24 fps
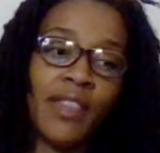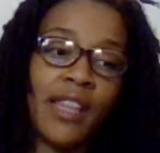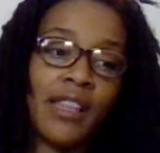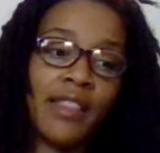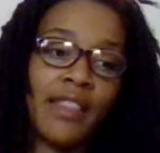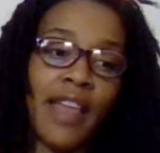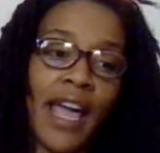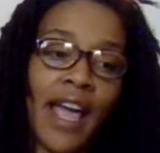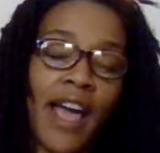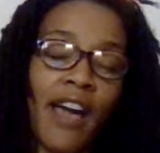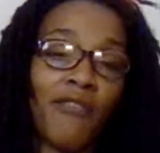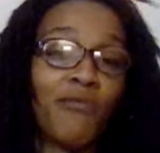
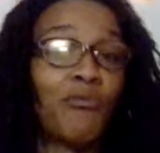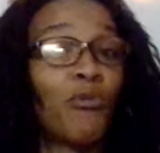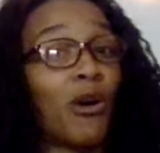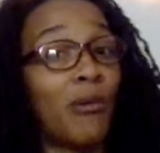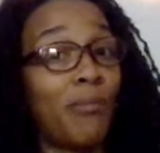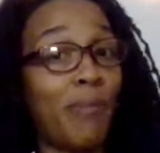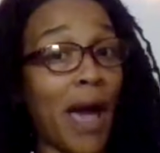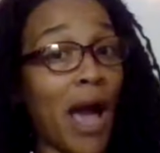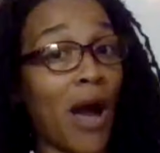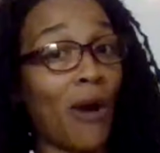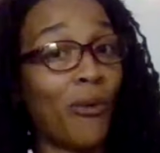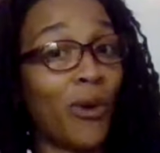they have more
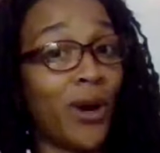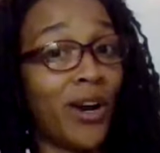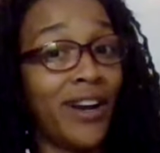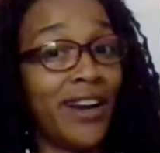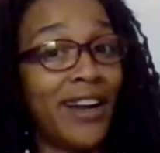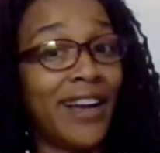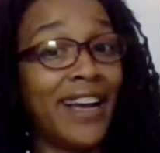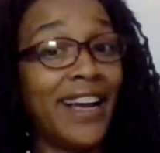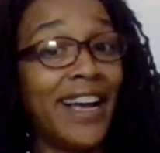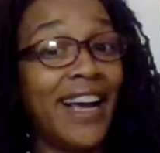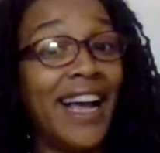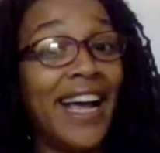power
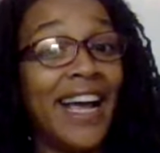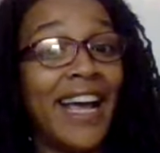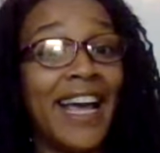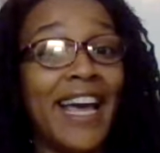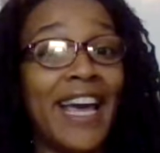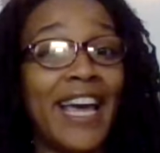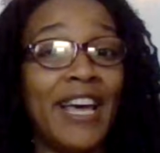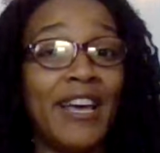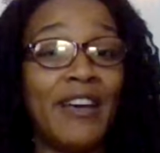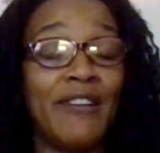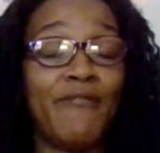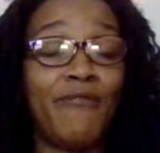
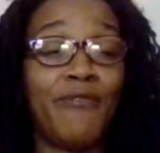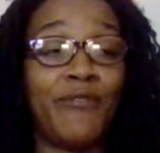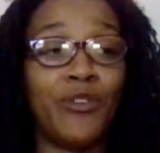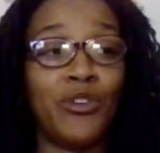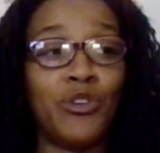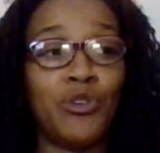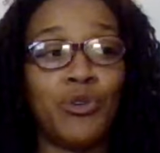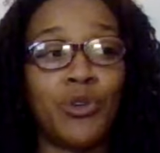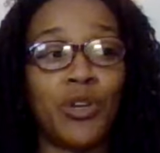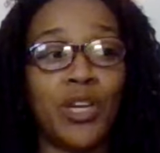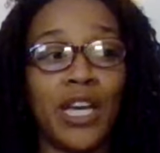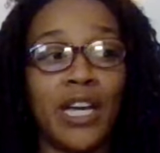if
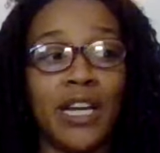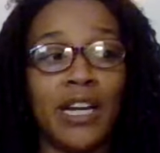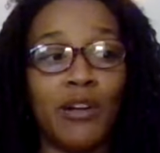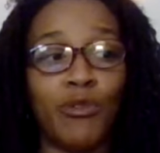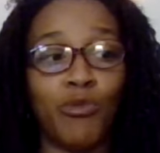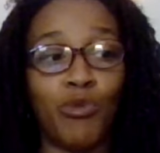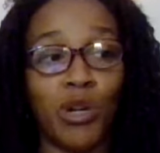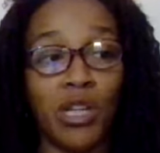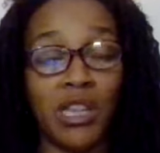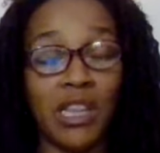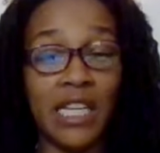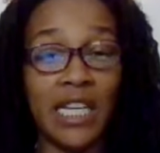you can
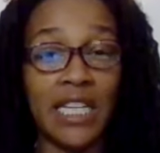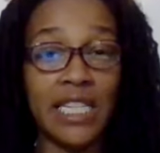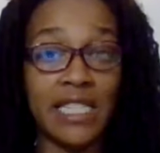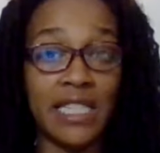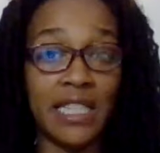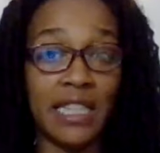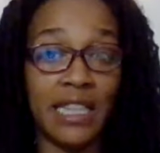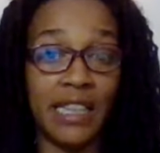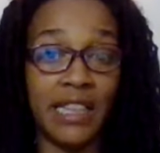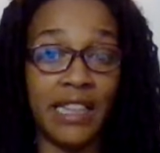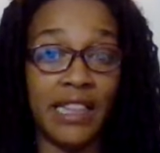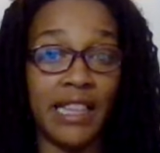release
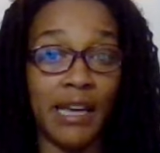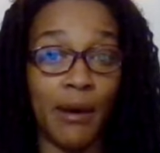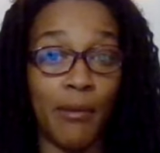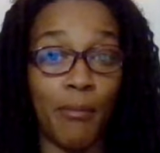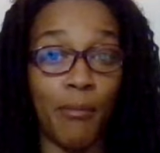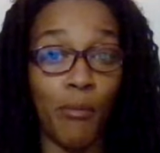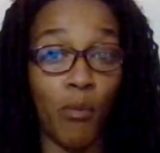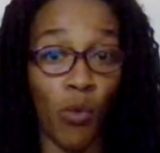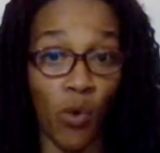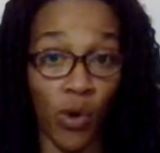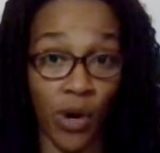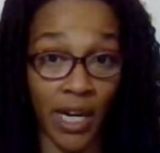the
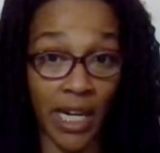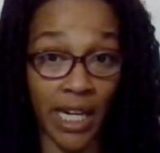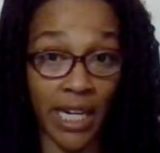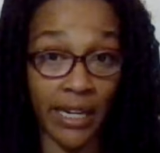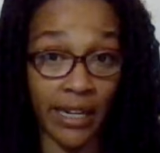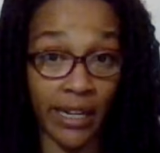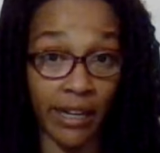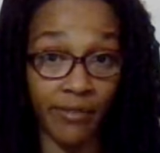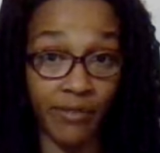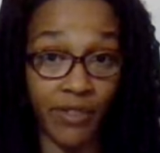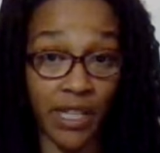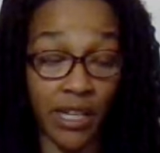mourning
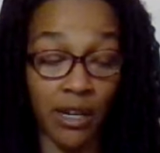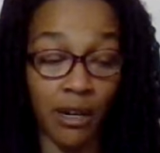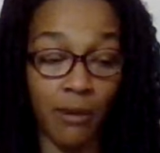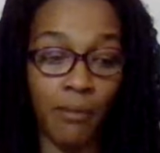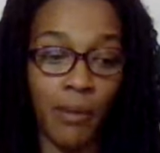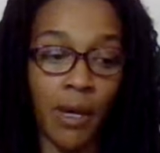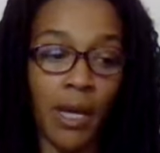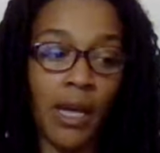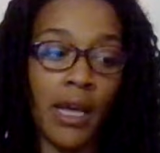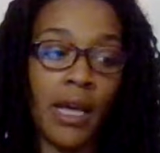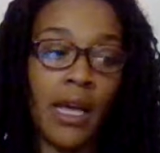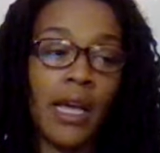of
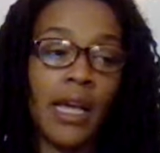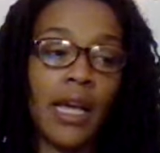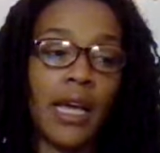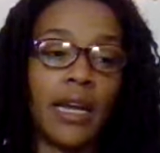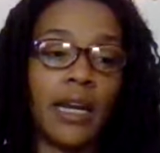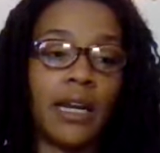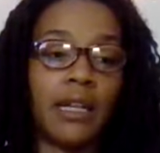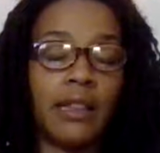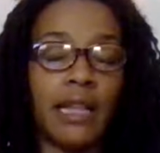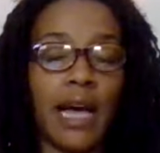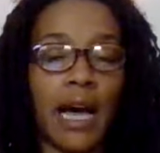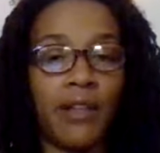them
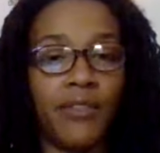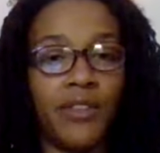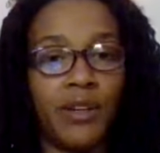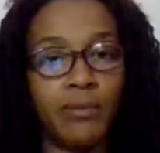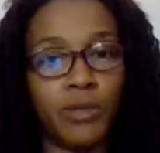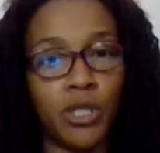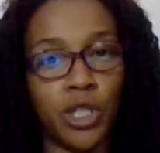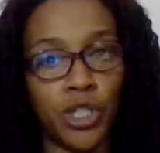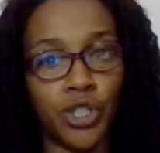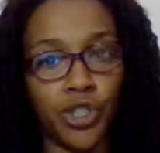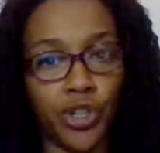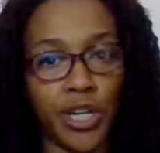and allow them
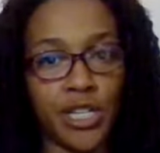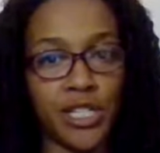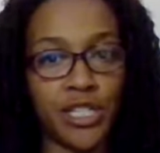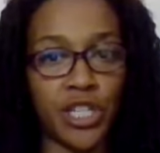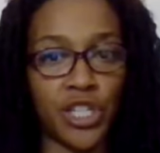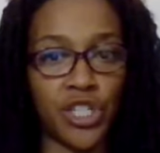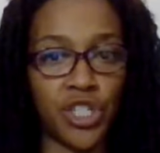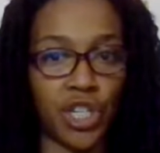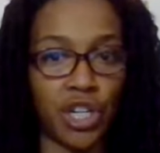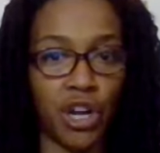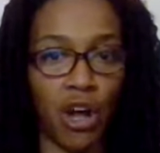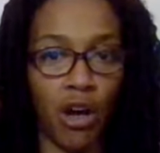to
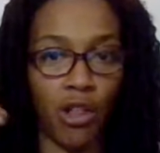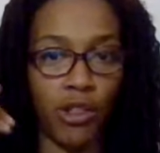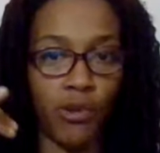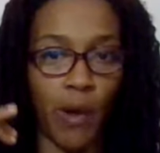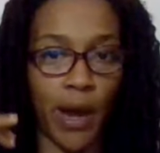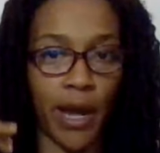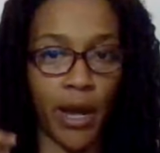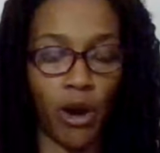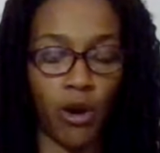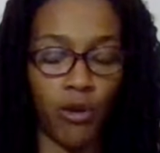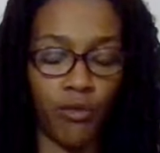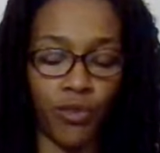transition all the
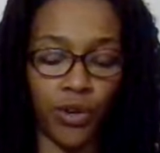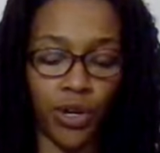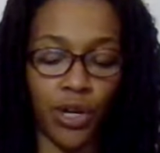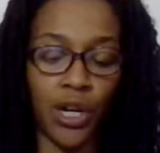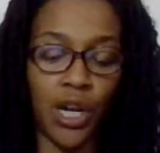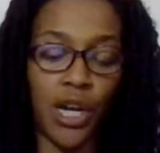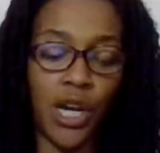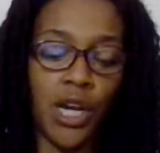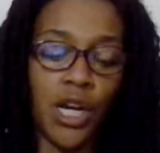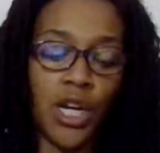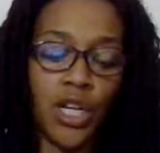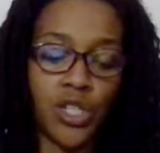way over
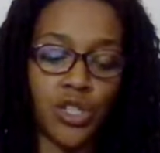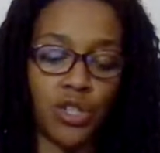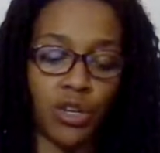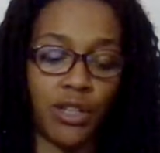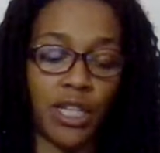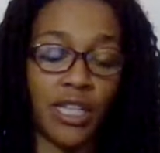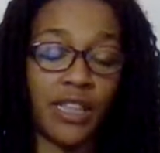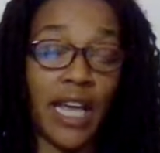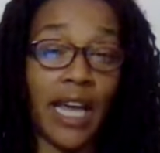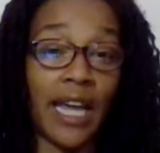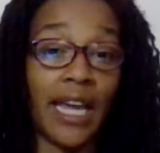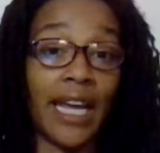so
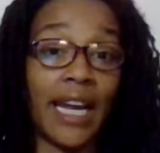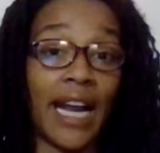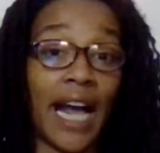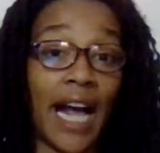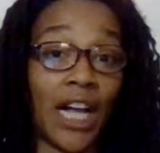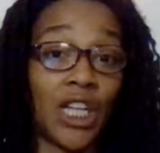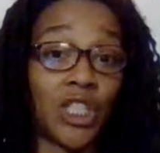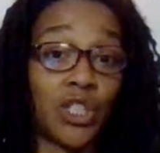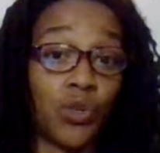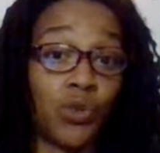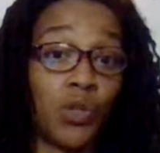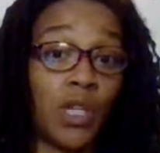that they can
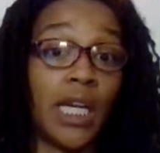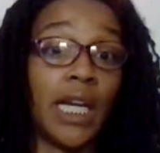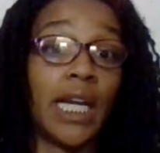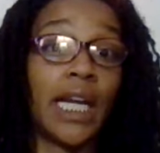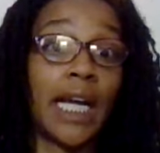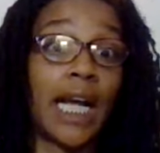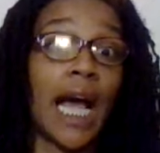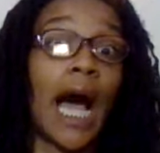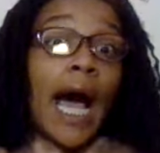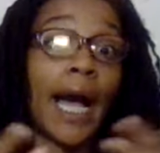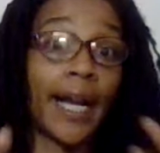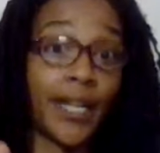actually
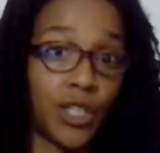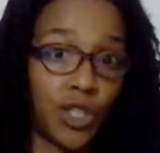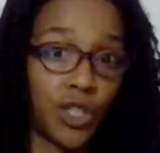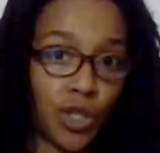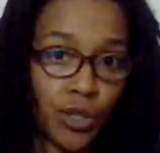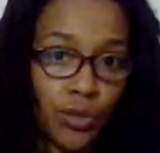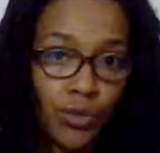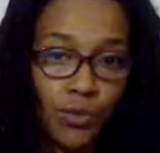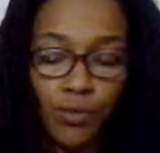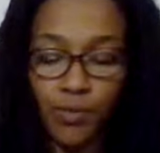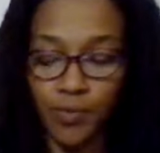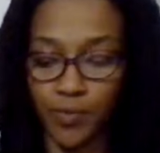guide
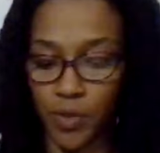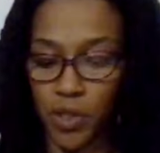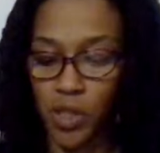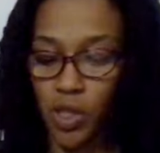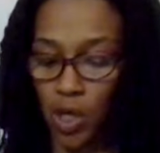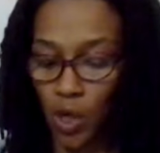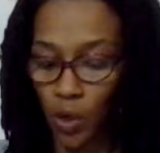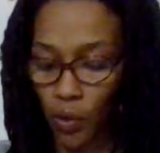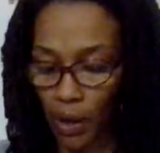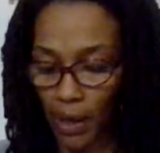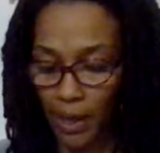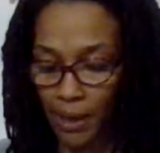you.
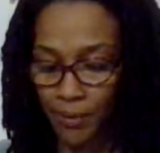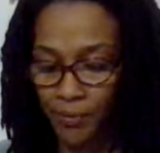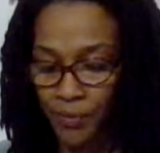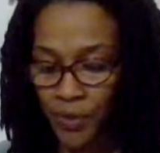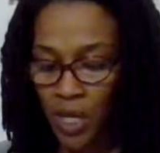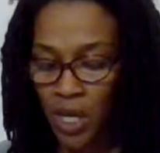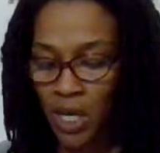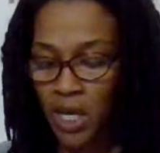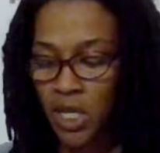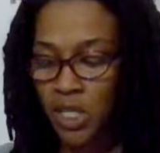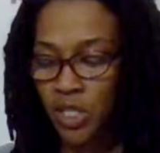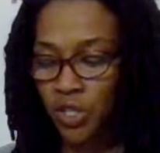Okay,
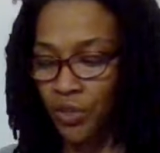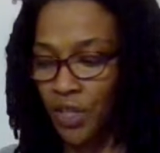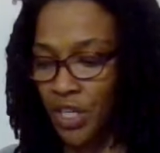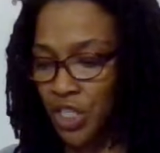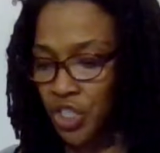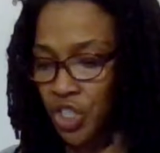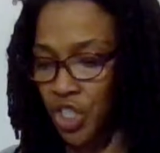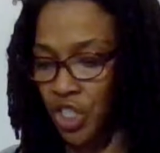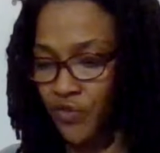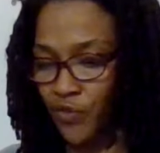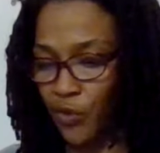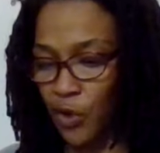so that's
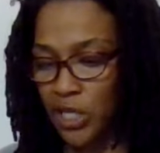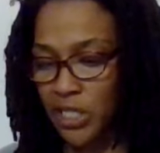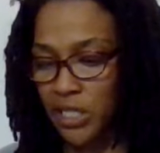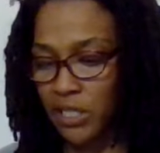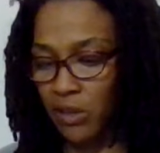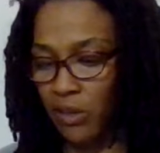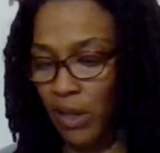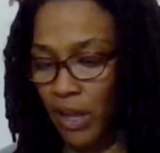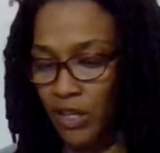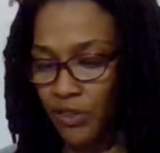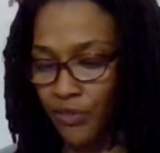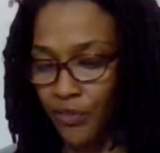just for a
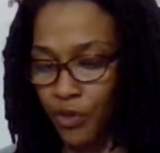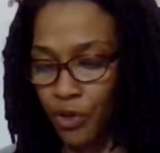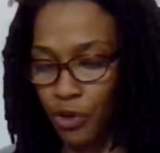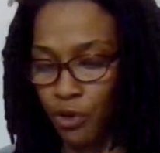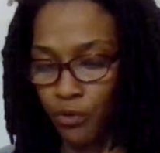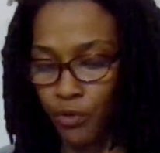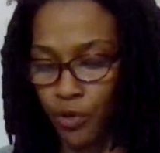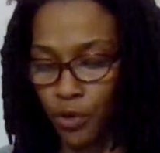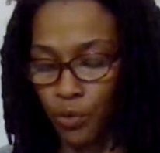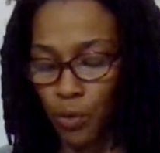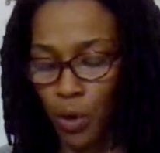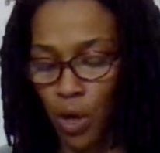select few of
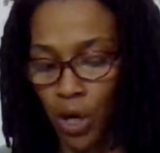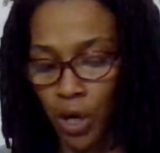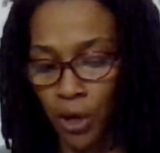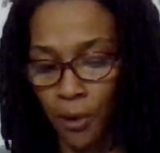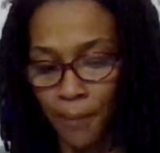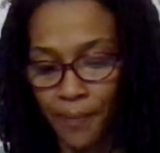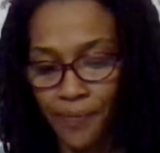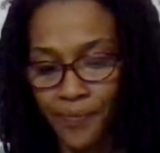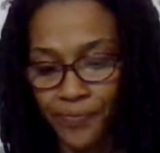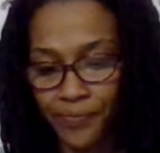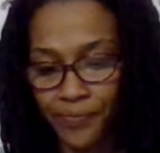you all.